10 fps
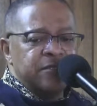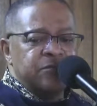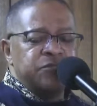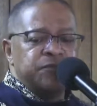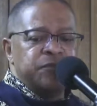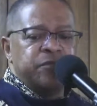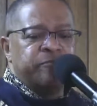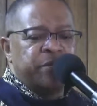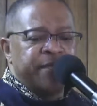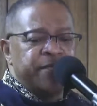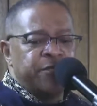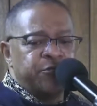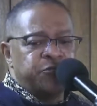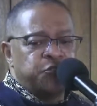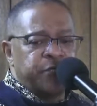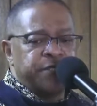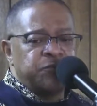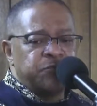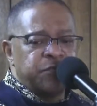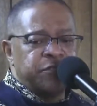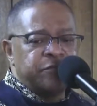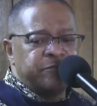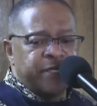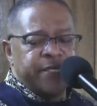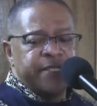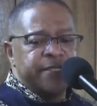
Those of you that play your little tricks with your money